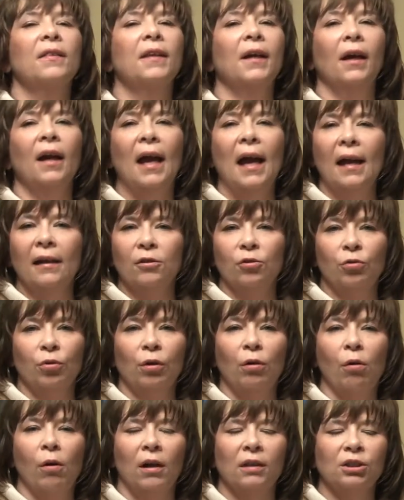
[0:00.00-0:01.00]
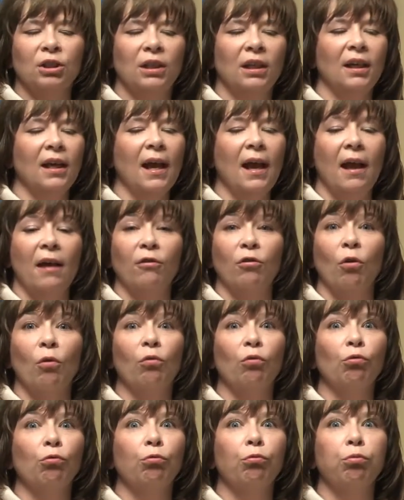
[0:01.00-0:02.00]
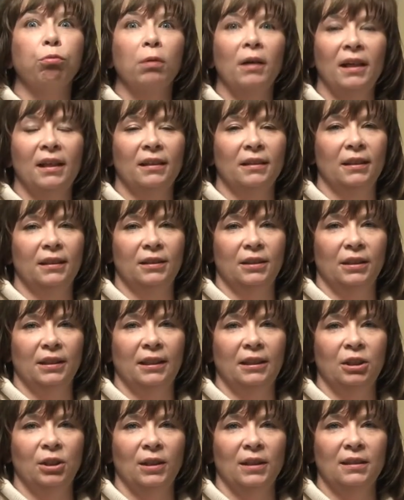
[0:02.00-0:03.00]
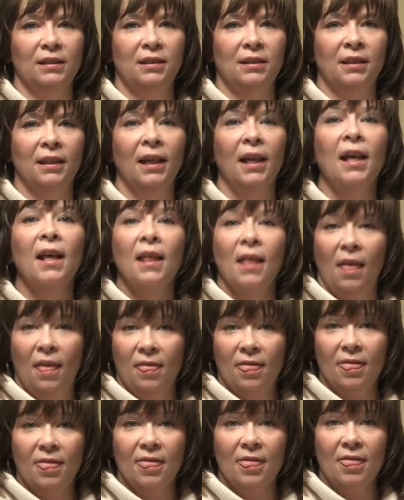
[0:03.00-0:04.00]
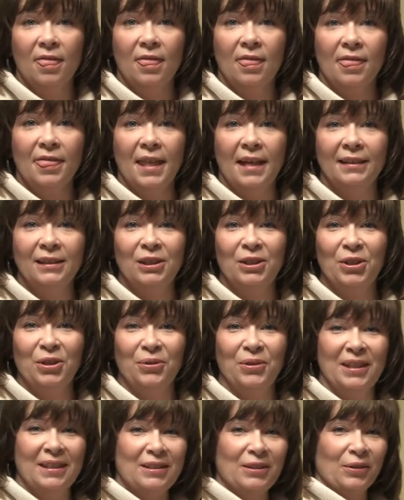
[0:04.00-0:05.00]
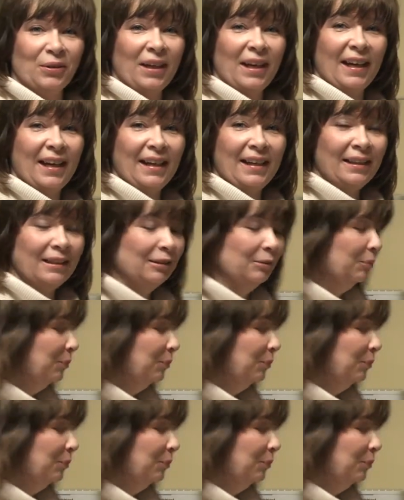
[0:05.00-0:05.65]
They're extra crunchy and really delicious. Let's do this, okay?